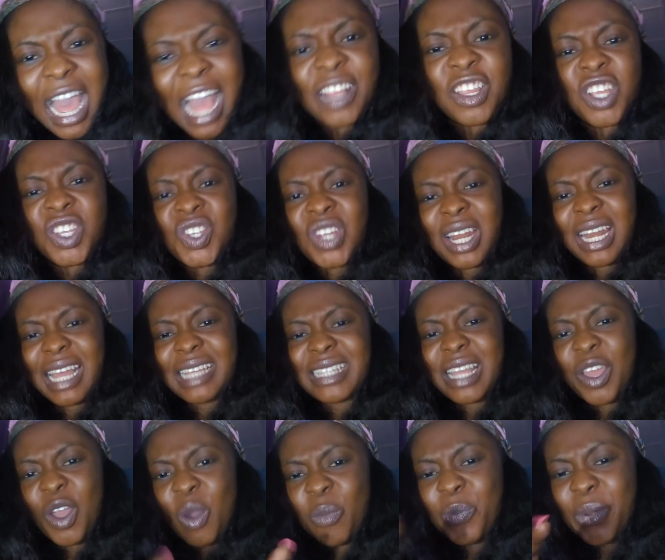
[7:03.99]
I just
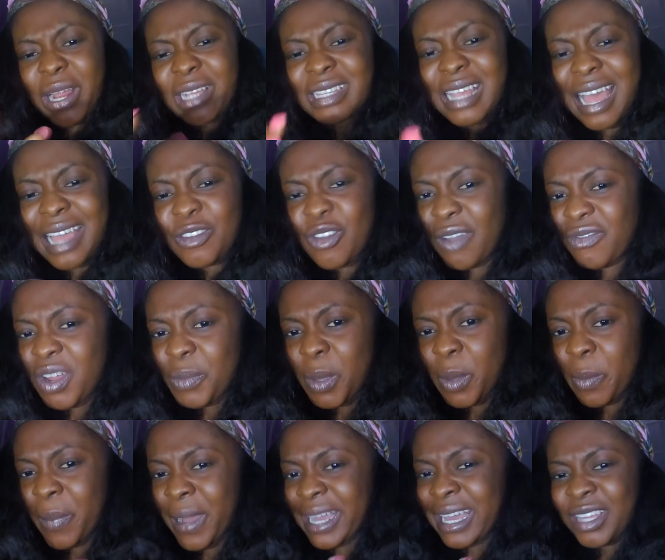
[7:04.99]
realized that your breast, you have not
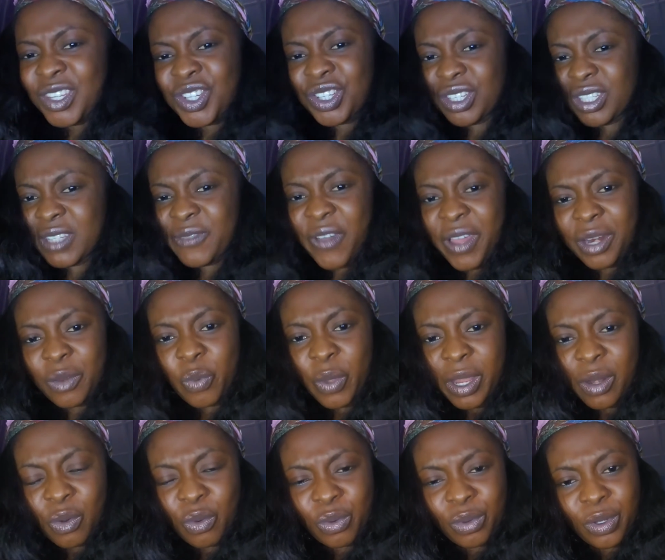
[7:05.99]
been packaging it very
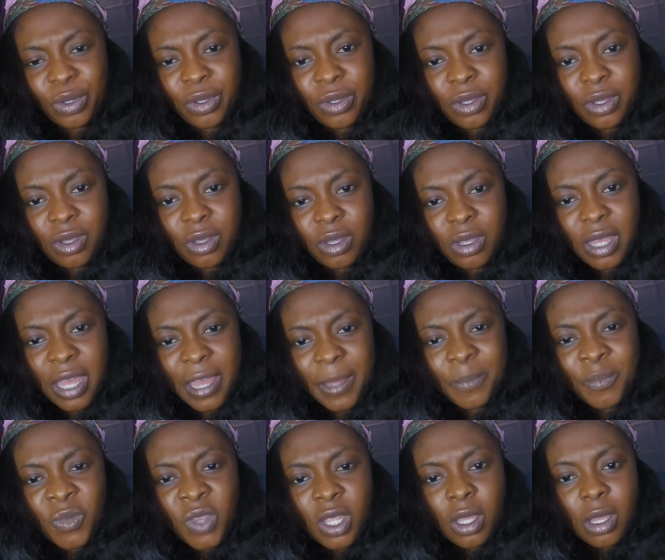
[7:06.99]
well.
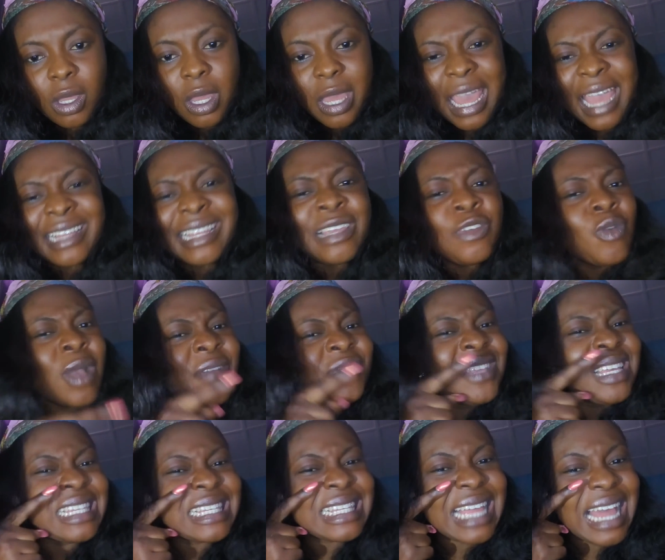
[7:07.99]
Yeah? And you
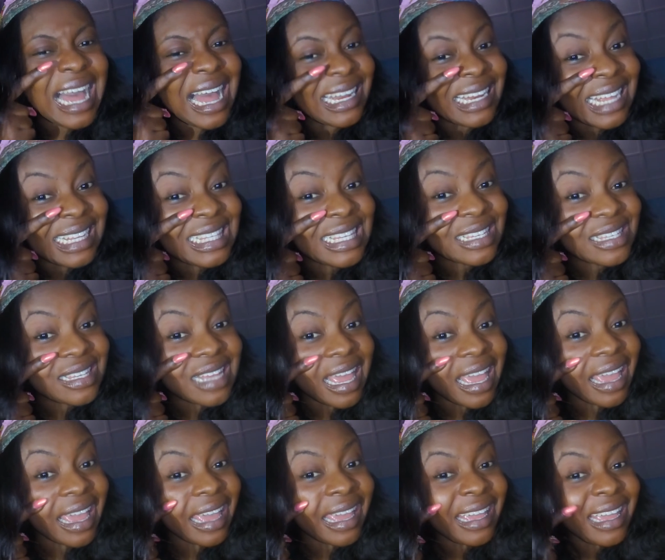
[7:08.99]
have this car that is
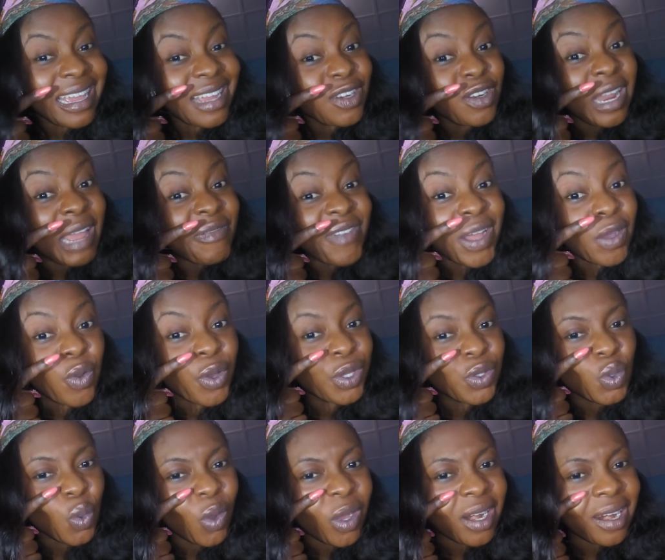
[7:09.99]
never
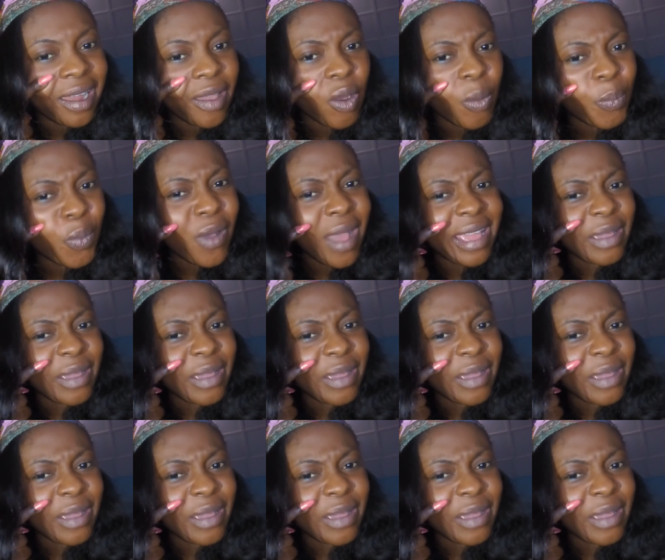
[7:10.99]
going to clear up.